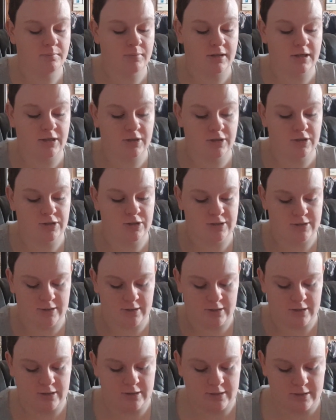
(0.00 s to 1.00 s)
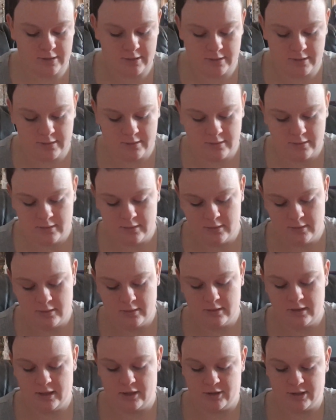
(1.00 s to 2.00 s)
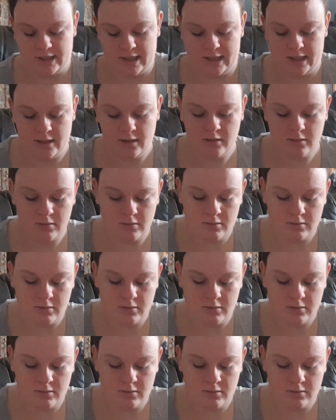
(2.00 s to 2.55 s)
but I don't use it because it's irritating.